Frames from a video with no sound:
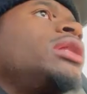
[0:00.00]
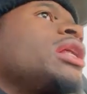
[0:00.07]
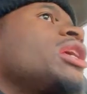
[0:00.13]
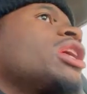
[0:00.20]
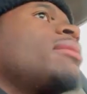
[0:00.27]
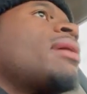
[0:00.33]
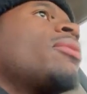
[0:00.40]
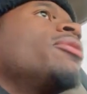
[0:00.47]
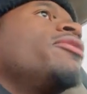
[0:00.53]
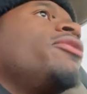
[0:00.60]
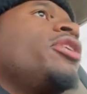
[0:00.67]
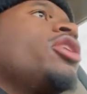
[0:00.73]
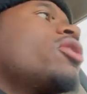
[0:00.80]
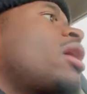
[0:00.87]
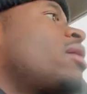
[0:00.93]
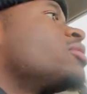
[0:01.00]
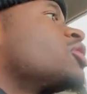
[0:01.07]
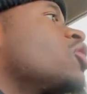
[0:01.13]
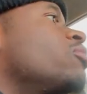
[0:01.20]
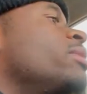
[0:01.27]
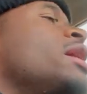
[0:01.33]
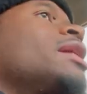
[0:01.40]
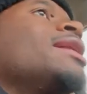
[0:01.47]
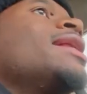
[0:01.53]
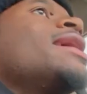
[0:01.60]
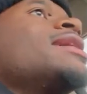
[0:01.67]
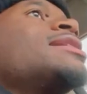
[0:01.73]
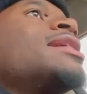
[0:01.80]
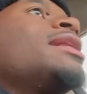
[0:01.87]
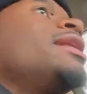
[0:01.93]
thinking about what video I was gonna make
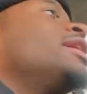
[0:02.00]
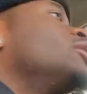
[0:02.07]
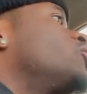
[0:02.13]
next, and then